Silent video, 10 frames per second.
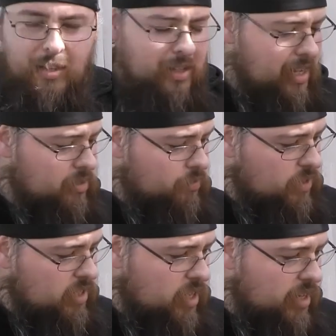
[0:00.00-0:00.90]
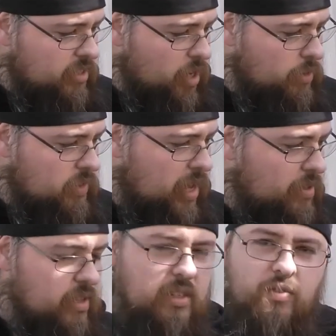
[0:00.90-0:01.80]
you get some really nice tones out
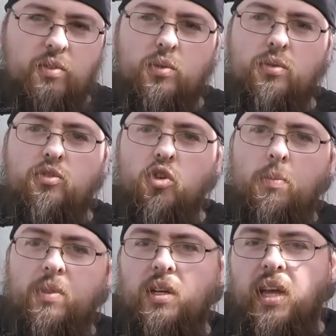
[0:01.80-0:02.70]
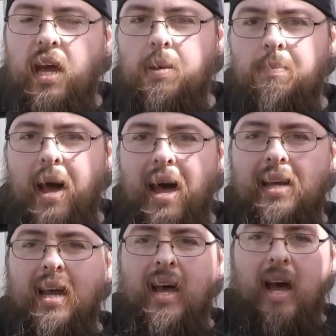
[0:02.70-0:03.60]
of this if you sort of drop the gain back,
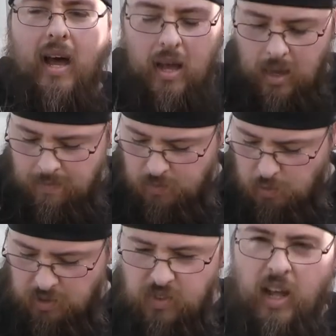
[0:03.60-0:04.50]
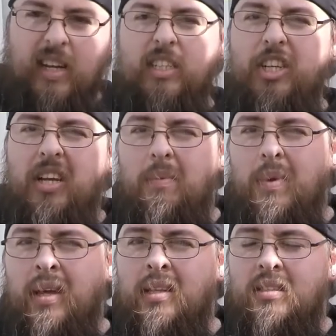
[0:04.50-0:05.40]
almost feel like a chicken
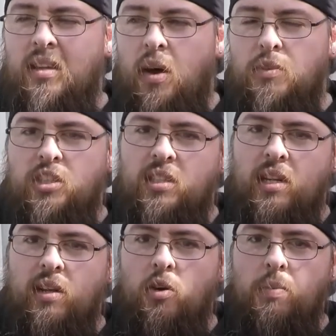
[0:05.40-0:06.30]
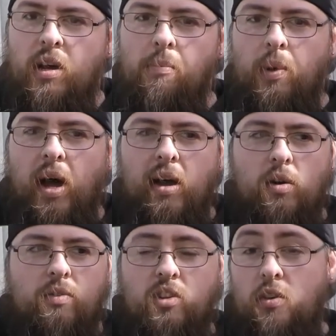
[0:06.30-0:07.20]
picking style with just a little bit of bite
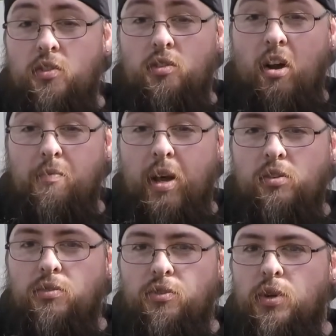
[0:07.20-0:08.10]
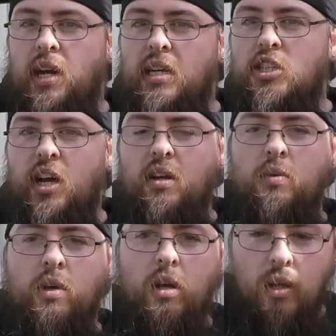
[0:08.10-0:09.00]
or an overdrive pedal through a clean
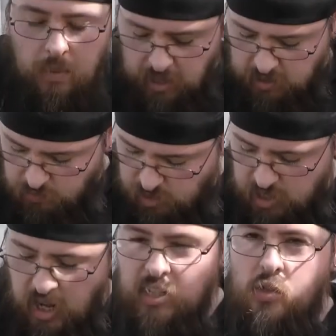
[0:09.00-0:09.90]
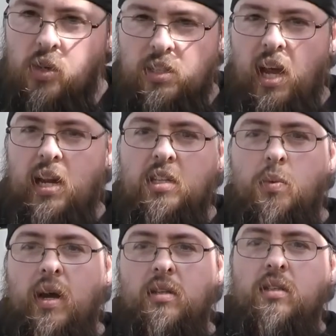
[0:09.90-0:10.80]
channel. You get some really nice sort of telly
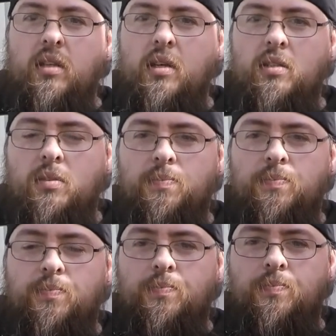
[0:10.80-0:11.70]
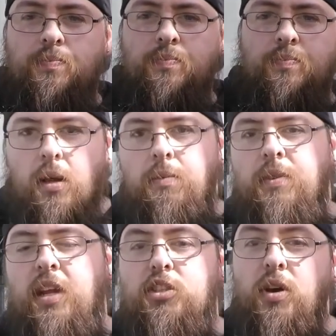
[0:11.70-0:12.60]
twang to this.
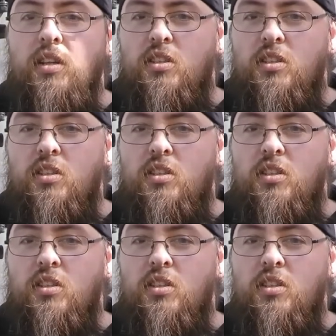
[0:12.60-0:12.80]
Now let's try the